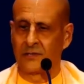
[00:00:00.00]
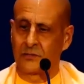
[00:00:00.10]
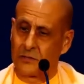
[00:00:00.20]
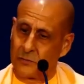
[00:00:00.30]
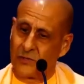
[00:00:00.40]

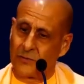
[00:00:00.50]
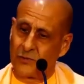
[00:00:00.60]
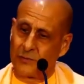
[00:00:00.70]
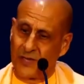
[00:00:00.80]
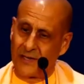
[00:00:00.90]
Srila
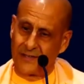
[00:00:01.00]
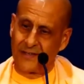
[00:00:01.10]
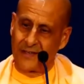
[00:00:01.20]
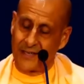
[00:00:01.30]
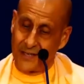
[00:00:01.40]

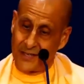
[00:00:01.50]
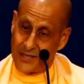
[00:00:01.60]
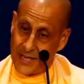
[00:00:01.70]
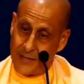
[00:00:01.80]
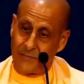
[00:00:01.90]
Prabhupada
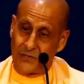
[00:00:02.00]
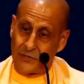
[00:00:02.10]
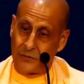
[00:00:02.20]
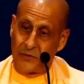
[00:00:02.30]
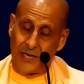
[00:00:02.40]
came
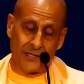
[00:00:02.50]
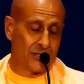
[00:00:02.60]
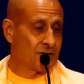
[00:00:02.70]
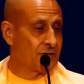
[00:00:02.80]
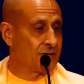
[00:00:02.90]
to the
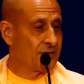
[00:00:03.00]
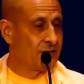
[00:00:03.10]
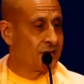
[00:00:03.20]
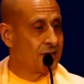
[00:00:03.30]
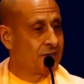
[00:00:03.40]
West
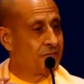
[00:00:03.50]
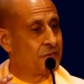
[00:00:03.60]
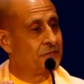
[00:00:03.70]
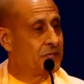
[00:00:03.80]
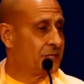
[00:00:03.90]

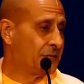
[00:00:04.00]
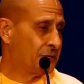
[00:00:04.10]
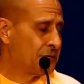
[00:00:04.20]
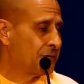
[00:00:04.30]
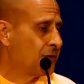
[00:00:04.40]
50
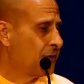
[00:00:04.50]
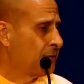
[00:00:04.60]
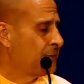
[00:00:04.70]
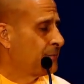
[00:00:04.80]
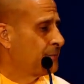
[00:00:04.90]
years ago.